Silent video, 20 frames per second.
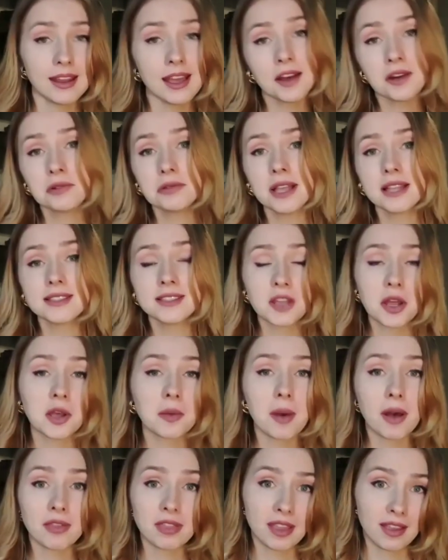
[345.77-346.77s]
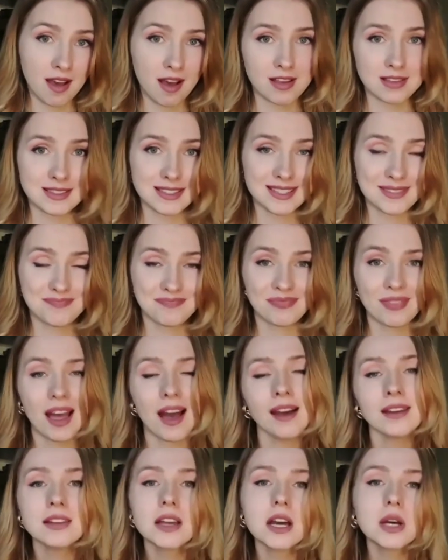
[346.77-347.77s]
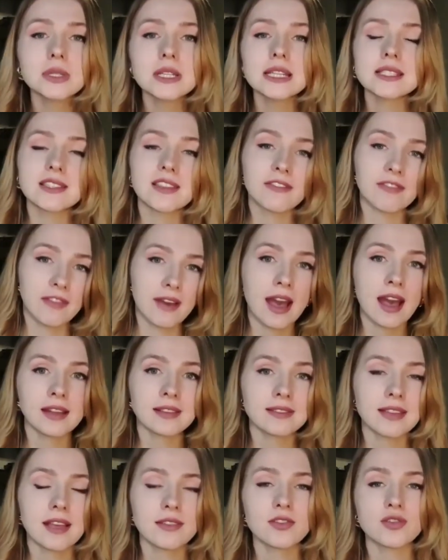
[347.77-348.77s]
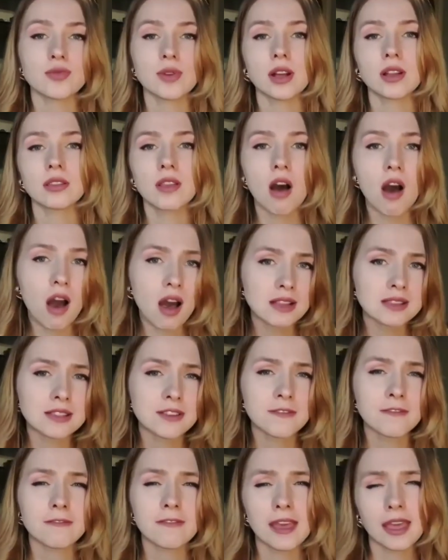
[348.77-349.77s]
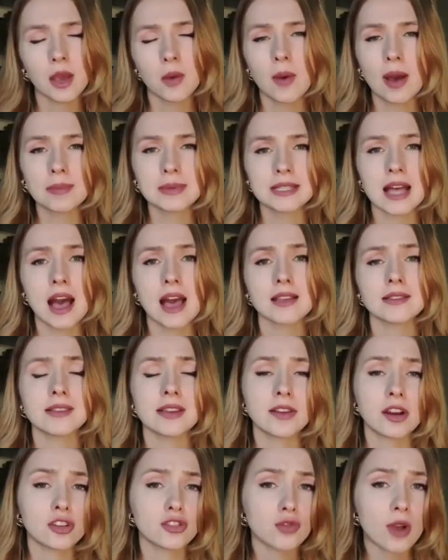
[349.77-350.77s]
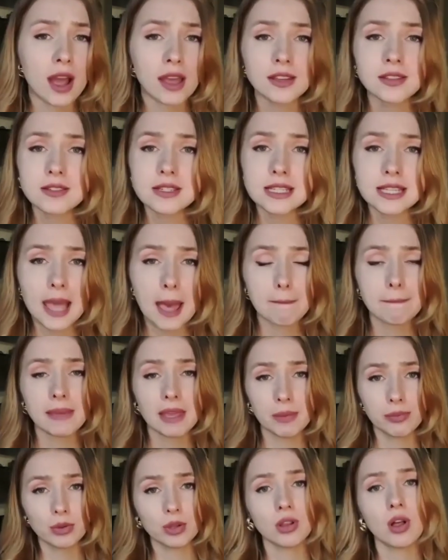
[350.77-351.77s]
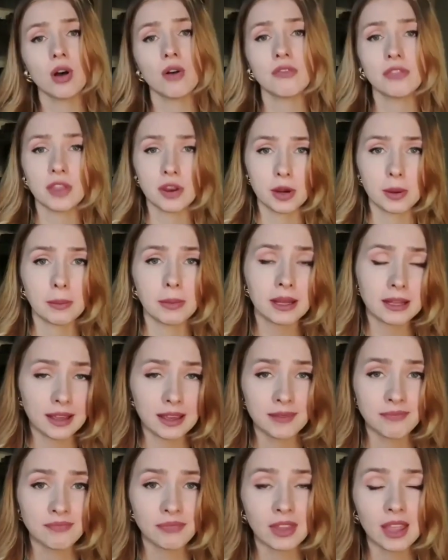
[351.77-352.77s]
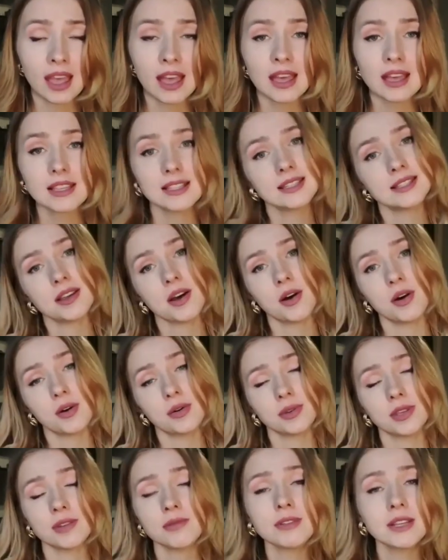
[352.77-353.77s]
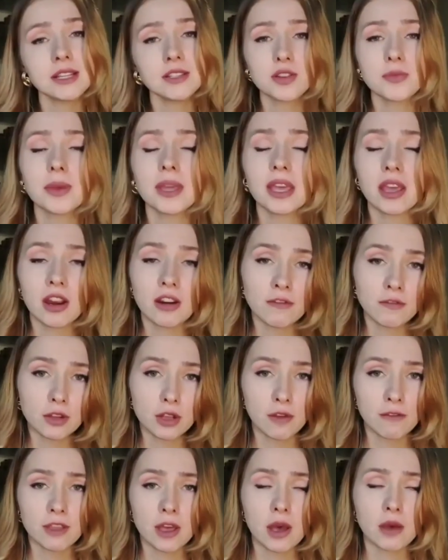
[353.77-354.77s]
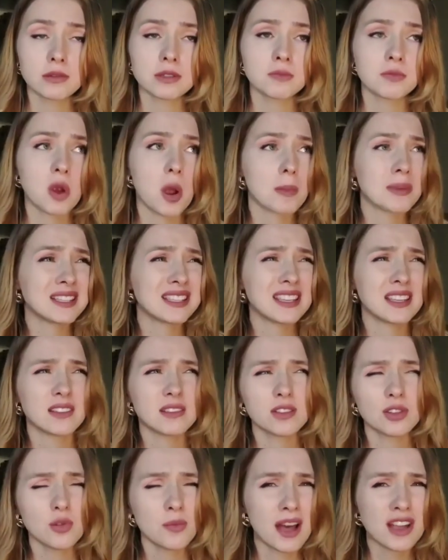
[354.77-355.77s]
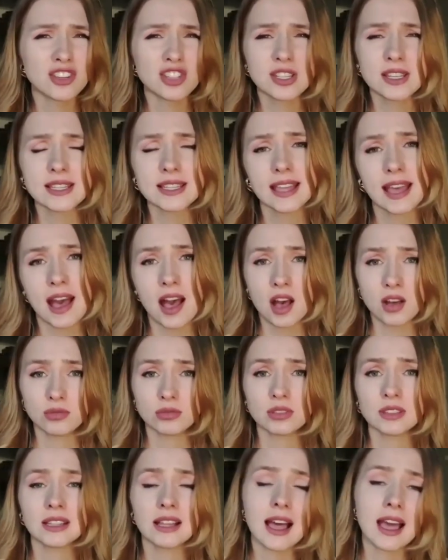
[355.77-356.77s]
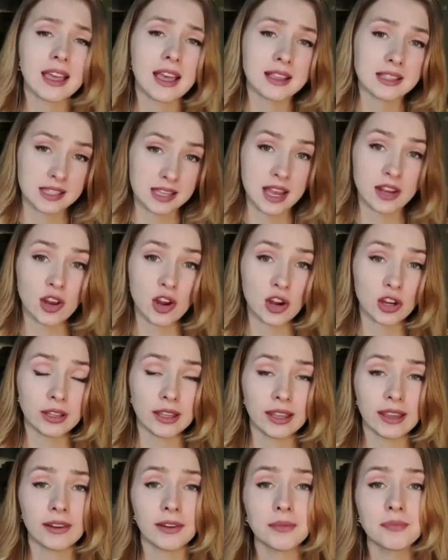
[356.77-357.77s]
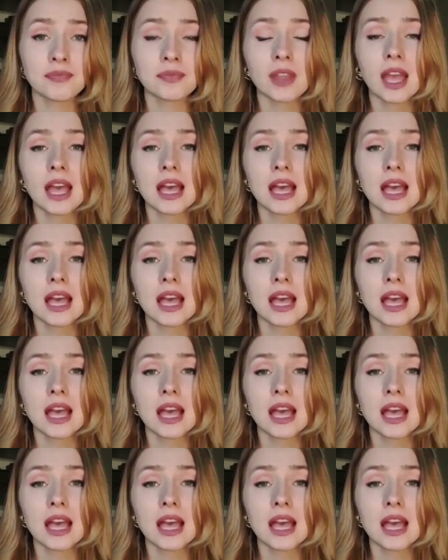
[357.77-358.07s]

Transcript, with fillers: Now let's talk about the cons. I noticed the fact that there are lots of fake websites that are trying to scam people of their money. So you need to be careful of those promising too much discount, like I said earlier.